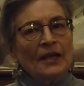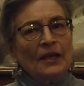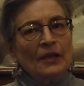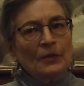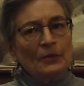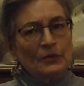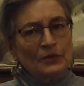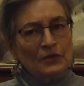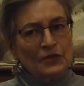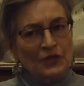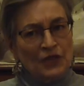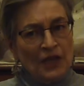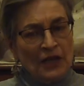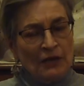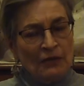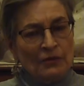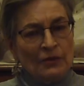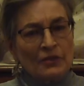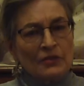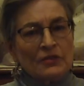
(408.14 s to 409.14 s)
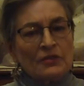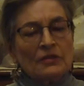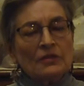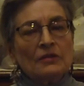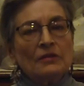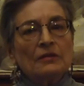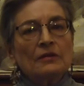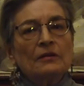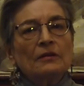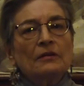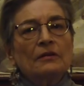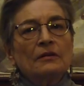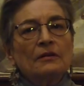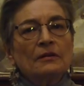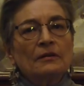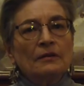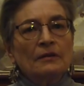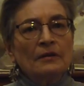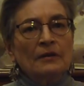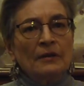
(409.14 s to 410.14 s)
He was generous.
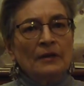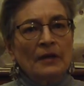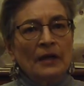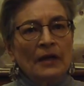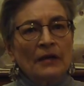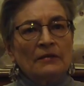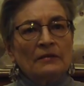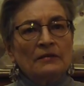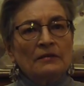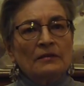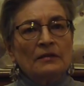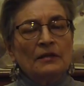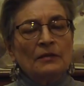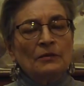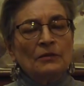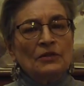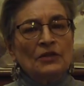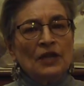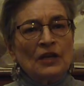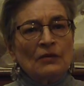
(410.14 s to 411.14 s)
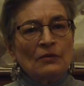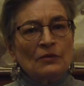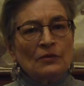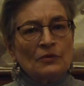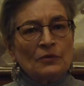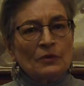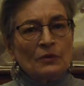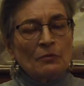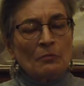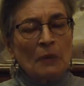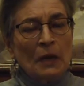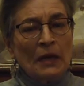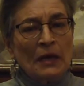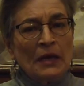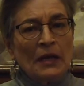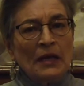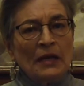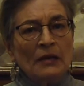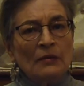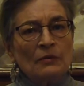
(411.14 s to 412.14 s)
Yes, he was generous with
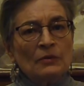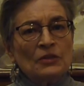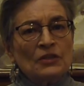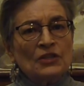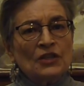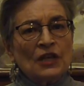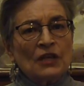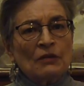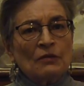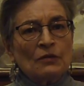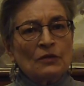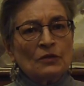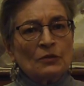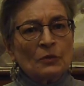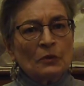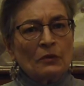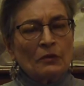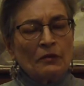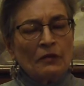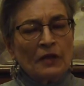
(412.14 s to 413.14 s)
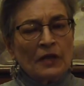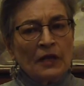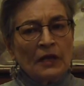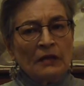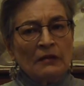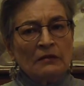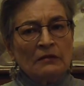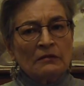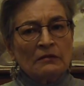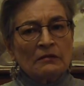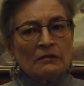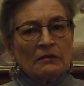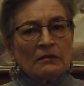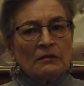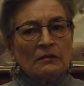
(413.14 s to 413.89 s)
money. He was generous with things.